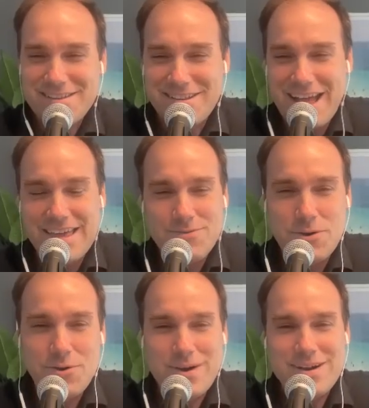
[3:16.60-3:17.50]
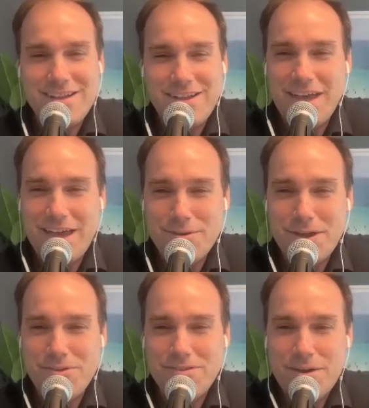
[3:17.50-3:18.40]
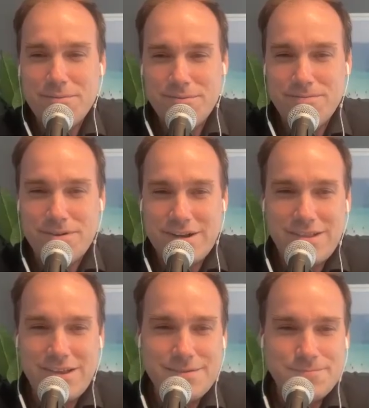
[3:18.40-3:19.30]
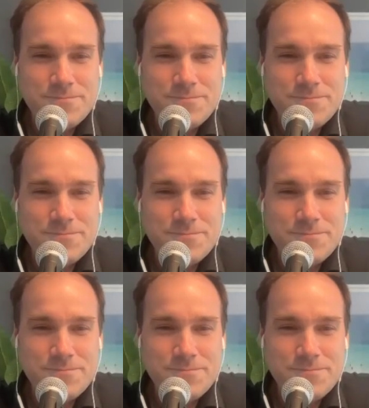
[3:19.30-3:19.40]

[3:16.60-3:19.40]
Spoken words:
to not give you credit on that, but I thought that was a funny line.